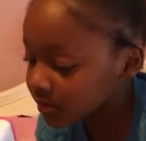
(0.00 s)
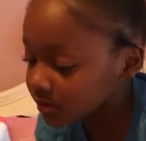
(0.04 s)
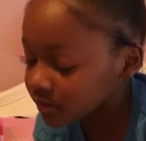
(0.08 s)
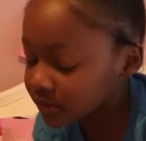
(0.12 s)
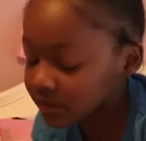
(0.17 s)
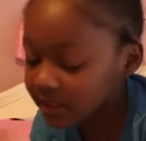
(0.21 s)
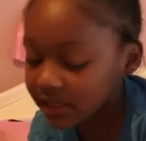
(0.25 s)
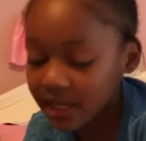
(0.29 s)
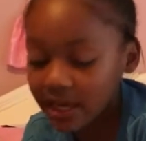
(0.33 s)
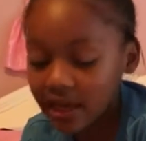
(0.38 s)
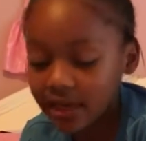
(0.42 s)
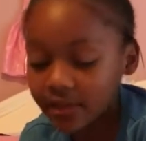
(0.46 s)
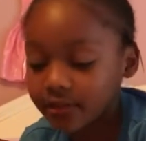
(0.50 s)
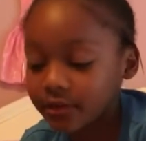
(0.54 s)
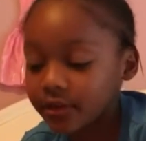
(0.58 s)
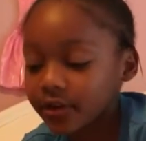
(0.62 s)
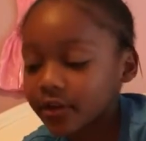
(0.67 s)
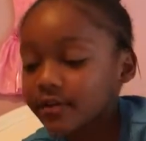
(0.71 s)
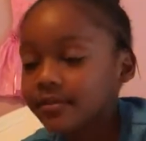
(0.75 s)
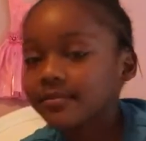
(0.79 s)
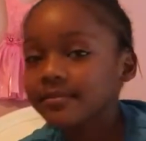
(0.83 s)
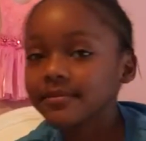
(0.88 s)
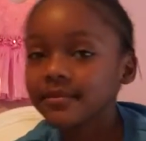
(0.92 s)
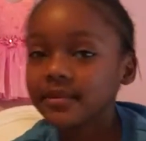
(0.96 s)

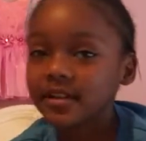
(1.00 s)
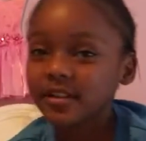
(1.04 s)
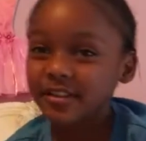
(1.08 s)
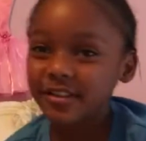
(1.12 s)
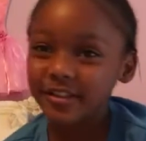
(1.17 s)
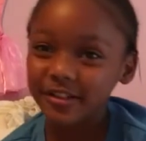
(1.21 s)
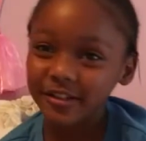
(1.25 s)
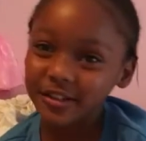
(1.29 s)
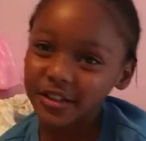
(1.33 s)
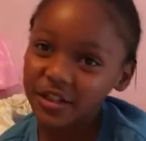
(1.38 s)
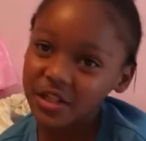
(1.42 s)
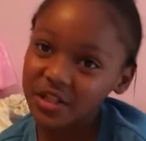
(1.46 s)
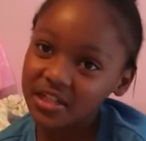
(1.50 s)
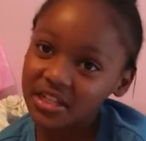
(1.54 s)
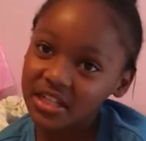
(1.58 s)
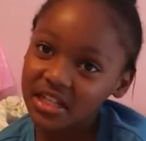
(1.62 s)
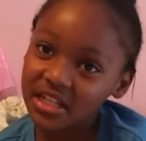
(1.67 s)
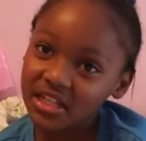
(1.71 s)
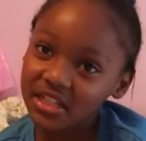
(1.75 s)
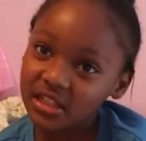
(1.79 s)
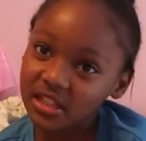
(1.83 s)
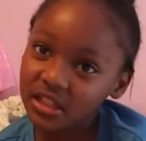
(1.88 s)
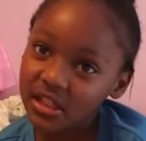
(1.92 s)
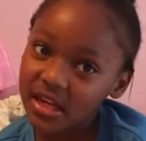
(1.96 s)
together because they're
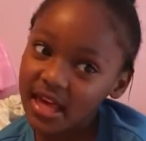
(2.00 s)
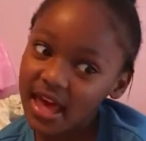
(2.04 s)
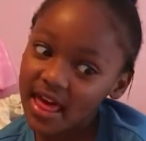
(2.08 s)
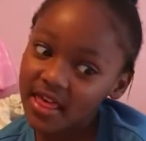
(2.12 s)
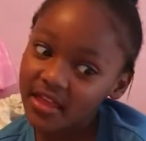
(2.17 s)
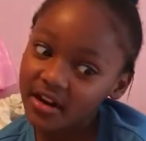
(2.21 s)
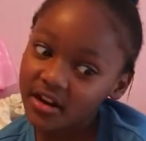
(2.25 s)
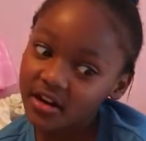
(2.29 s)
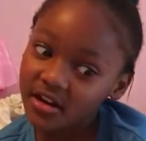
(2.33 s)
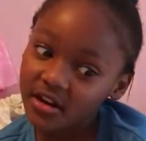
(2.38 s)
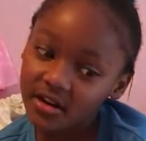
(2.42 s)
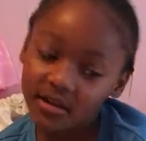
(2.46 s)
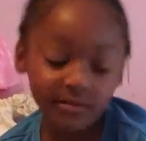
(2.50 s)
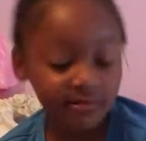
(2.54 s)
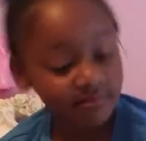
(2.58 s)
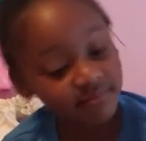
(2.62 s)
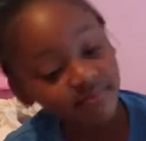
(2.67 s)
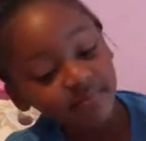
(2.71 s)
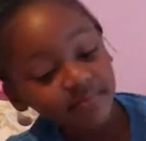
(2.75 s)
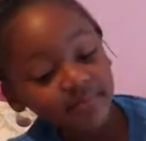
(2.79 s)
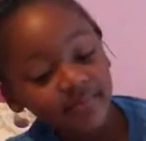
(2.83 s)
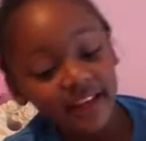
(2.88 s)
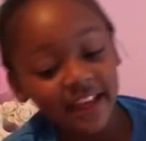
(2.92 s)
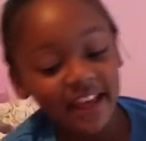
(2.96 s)
Twozies
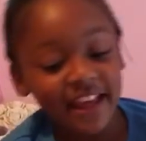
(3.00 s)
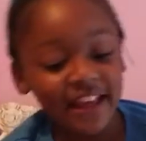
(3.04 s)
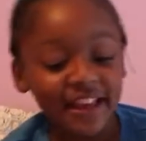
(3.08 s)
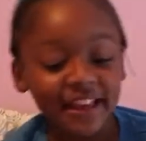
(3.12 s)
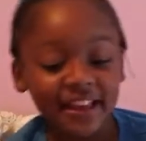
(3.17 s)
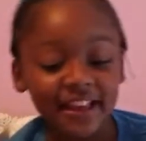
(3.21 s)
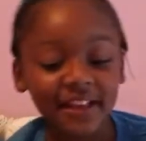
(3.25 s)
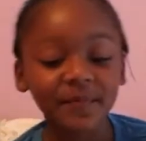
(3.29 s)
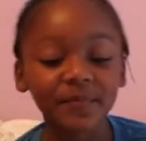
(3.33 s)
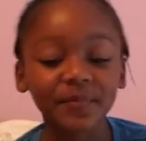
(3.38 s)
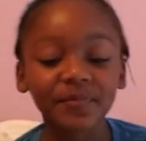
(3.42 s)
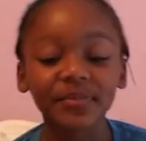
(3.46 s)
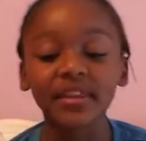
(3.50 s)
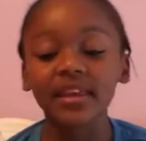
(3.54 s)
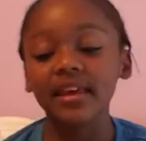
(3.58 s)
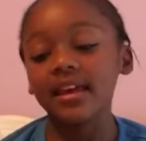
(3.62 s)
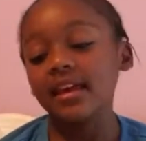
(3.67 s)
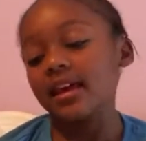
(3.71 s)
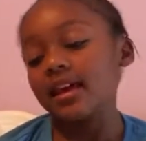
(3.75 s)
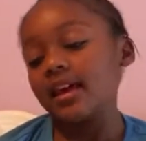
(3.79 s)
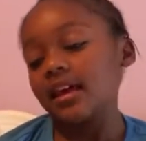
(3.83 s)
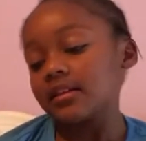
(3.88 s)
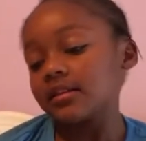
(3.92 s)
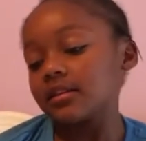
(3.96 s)
together.
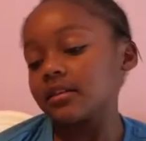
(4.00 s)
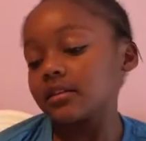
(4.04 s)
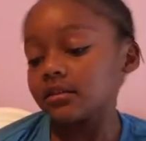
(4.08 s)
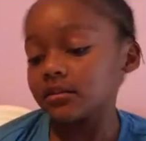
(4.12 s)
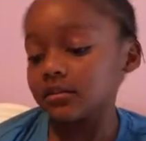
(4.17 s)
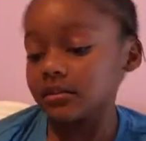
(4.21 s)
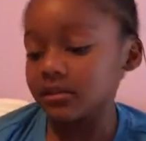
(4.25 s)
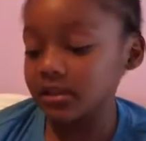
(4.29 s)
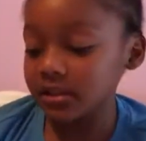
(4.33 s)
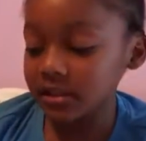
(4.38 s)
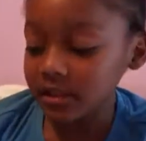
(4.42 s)
So